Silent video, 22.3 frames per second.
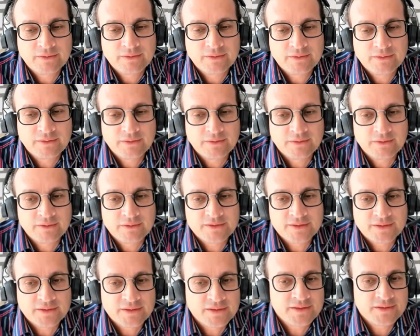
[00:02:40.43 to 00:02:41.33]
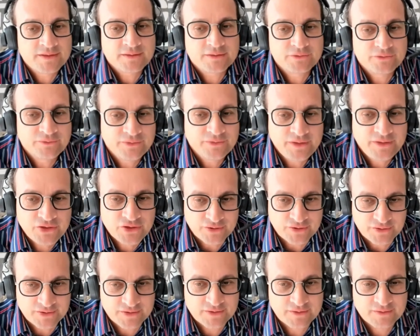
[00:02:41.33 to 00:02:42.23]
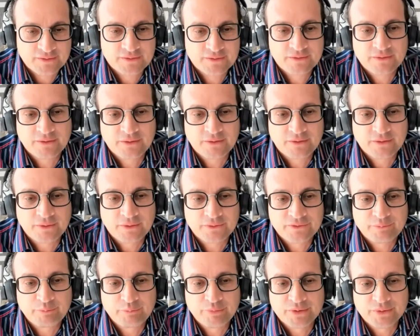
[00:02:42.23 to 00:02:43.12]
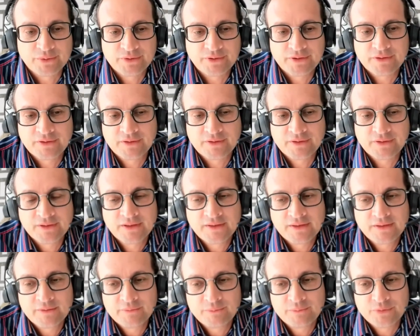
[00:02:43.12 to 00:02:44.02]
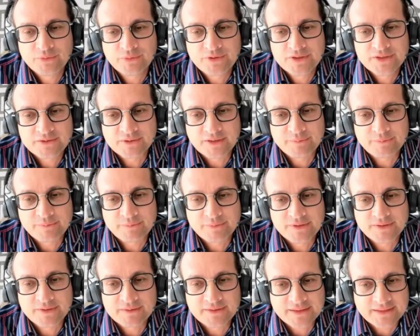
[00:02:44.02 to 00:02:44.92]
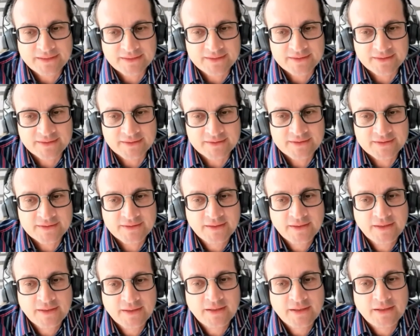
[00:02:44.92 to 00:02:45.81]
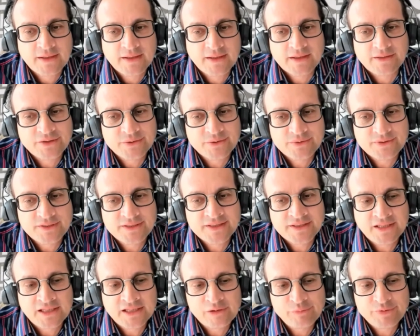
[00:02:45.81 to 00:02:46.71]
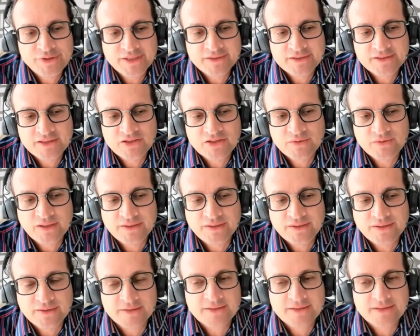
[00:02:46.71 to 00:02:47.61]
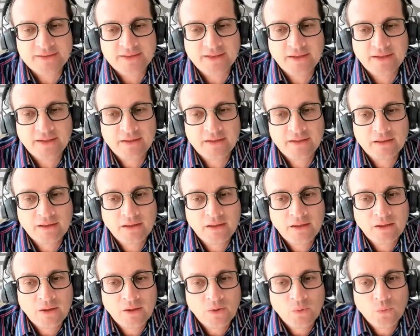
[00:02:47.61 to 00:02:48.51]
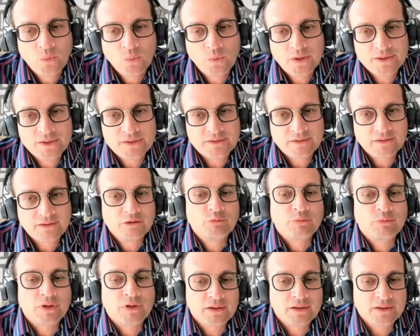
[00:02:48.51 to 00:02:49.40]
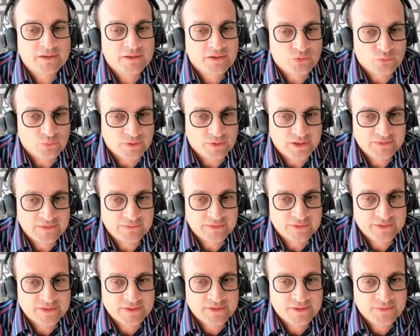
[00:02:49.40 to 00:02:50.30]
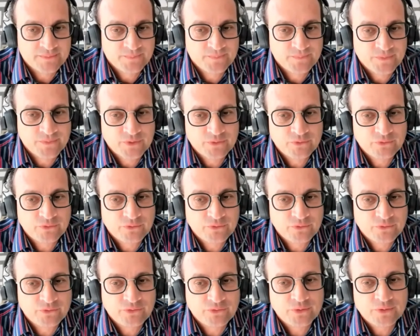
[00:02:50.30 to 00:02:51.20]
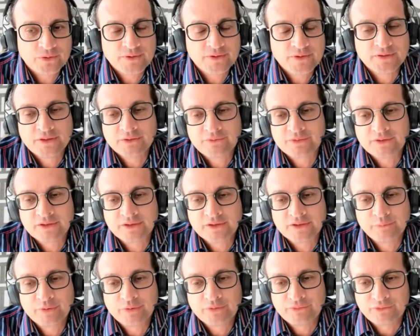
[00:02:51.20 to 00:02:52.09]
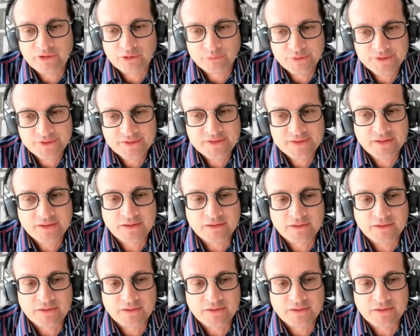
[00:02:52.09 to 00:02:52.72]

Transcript: statistical features of both bootstrapped data sets. And so this helps us to understand what the market drivers for the different performances are.